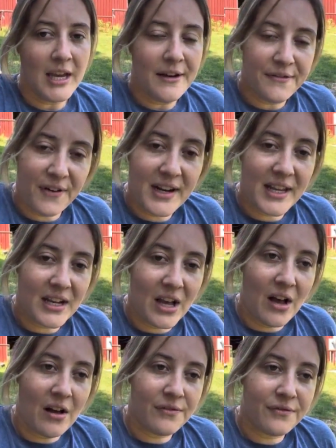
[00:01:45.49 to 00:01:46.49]
Funny
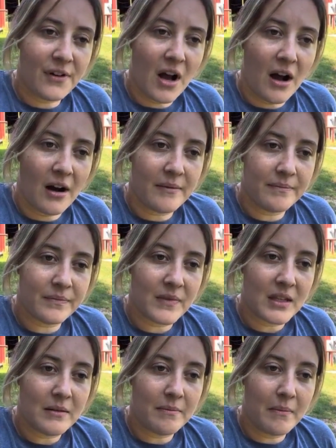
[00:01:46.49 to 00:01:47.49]
enough,
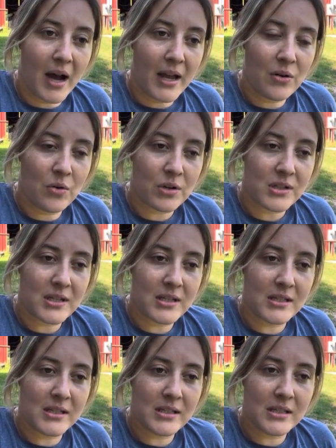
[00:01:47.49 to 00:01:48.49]
my
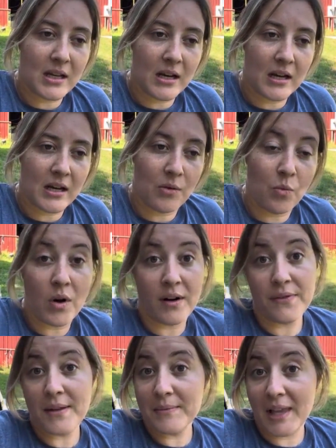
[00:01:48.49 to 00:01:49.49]
horses, one of
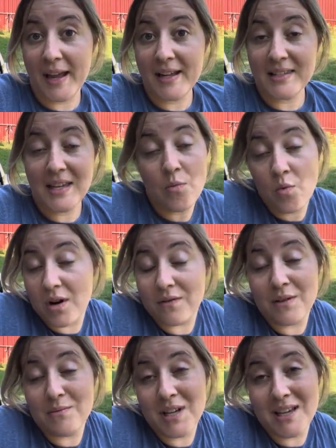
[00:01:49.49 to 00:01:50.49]
them likes it, one of
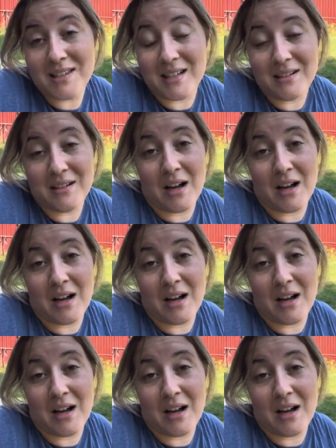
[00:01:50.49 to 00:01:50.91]
them doesn't.